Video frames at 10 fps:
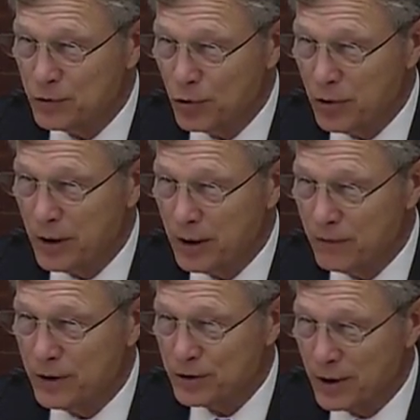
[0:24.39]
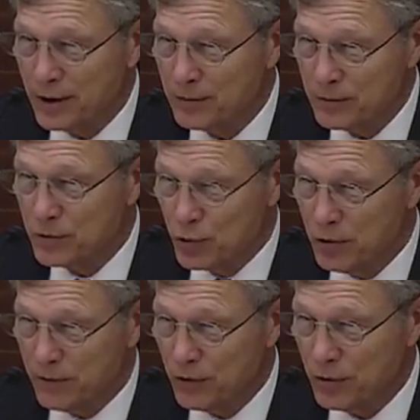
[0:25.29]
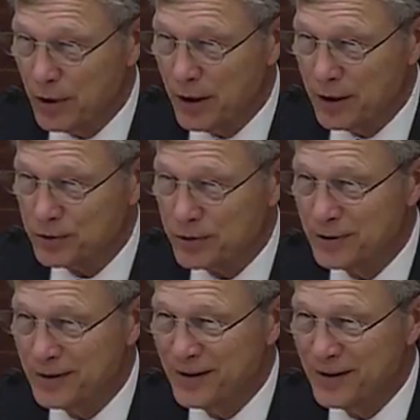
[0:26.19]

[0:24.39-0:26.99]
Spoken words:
touring and visiting two of you guys'